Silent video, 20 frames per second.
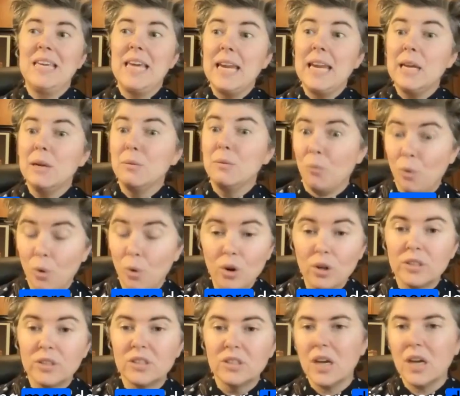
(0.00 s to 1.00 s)
Getting more
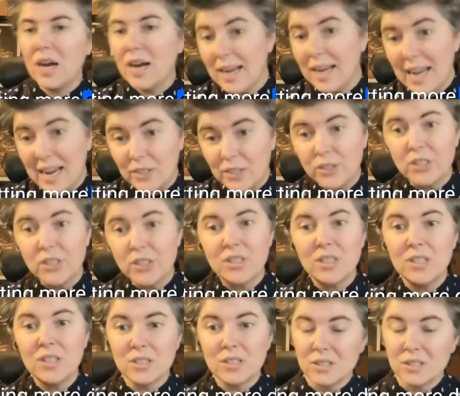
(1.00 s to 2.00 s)
design
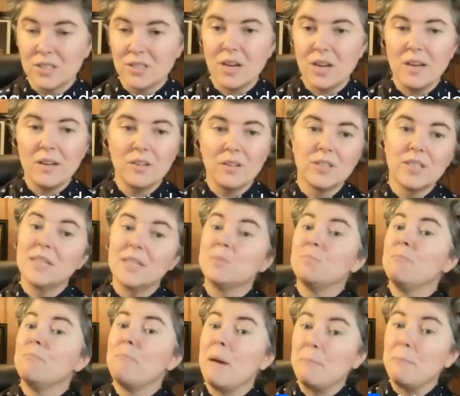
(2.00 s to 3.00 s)
agencies and designers as
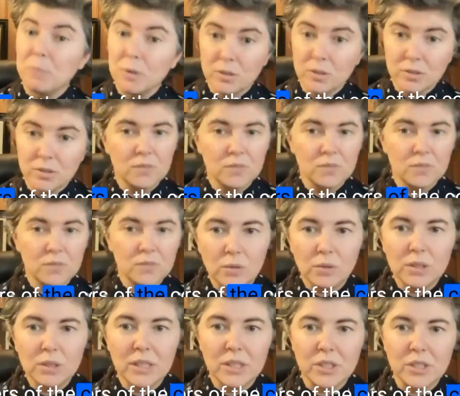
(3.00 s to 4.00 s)
members of the
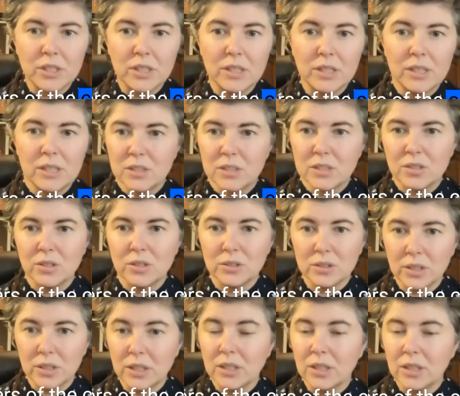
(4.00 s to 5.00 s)
coalition is
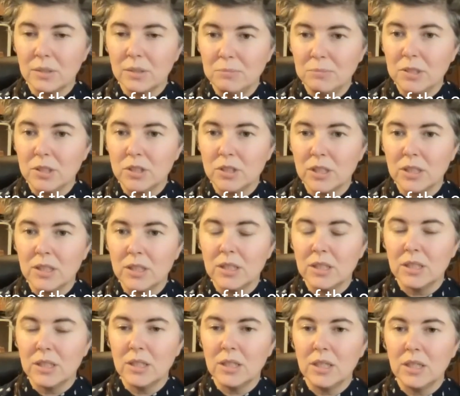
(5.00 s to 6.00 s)
certainly a mission
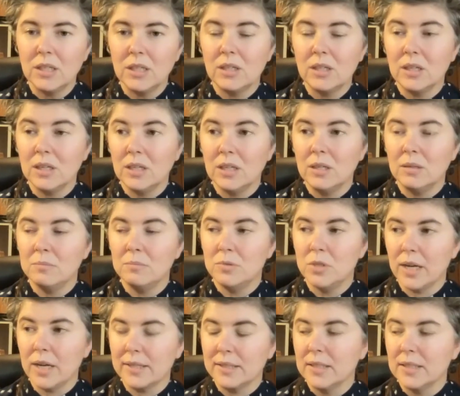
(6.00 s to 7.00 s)
and an
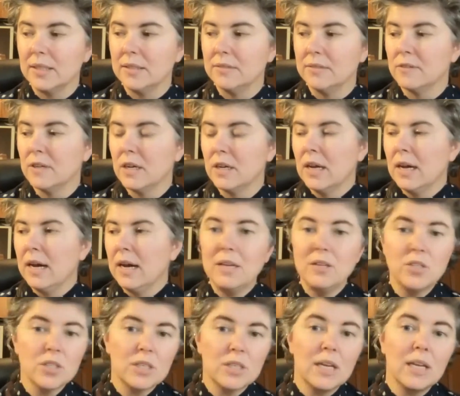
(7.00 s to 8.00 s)
objective.
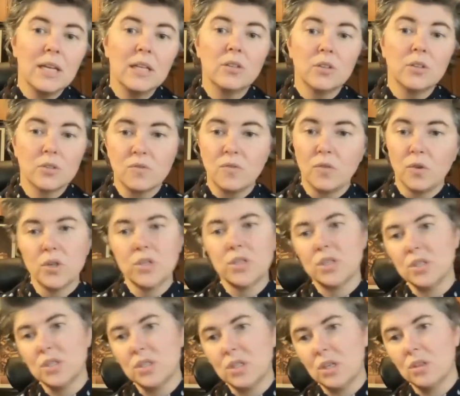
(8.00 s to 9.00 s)
And just getting those
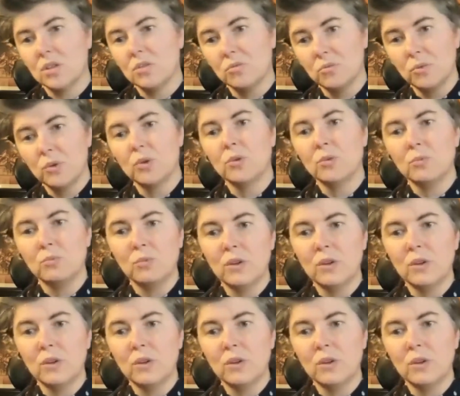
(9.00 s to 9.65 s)
voices in the room.